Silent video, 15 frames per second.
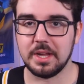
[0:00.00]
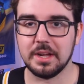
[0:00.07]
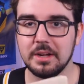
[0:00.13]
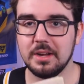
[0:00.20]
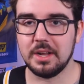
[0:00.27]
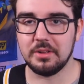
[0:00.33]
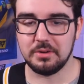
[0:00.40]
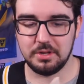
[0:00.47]

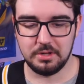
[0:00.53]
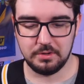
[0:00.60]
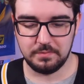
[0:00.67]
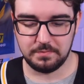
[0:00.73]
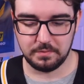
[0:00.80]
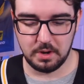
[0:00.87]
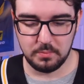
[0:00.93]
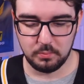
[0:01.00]
here. I don't know
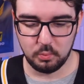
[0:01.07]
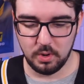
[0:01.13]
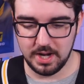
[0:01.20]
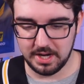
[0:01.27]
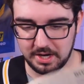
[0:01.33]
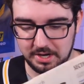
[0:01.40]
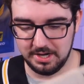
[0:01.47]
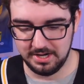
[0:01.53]
from
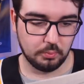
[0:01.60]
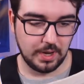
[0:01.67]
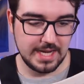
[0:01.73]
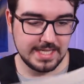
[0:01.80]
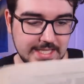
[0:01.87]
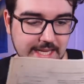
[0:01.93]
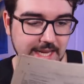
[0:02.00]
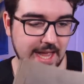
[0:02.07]
where.
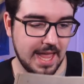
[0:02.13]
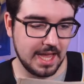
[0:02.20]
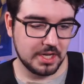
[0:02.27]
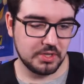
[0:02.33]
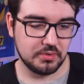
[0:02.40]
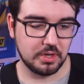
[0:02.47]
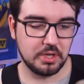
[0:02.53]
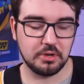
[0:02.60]
Racing
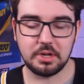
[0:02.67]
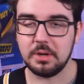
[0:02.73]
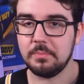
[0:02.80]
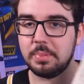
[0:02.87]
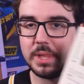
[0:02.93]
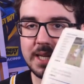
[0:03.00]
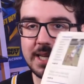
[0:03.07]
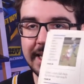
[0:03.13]
Extra, your
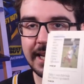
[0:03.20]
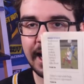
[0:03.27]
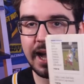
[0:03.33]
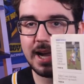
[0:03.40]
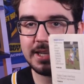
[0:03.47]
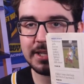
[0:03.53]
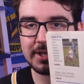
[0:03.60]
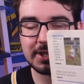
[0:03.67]
complete
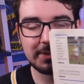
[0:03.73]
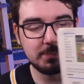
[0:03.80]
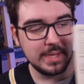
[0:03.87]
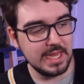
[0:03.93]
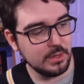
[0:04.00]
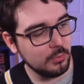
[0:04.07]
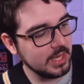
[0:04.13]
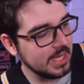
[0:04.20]
guide to
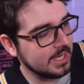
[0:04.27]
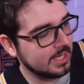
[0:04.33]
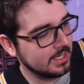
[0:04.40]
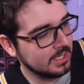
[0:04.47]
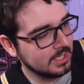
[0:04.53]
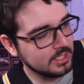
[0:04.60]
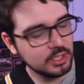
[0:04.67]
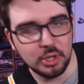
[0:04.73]
Speed
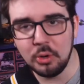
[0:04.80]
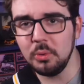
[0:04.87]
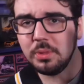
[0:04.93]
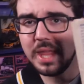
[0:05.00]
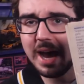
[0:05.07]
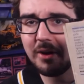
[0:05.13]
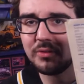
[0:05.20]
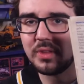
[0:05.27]
Week
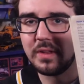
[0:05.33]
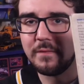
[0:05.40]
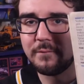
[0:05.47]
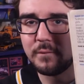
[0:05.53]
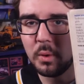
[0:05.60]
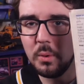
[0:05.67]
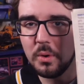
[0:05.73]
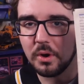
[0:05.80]

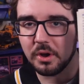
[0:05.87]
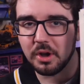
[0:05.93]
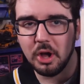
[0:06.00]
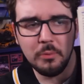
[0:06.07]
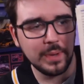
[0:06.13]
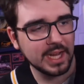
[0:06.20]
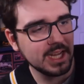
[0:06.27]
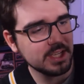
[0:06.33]
2004.
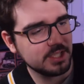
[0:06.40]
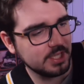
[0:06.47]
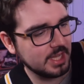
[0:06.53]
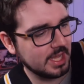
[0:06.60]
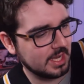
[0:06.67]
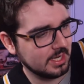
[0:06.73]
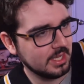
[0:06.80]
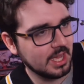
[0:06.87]
Oh my gosh, you got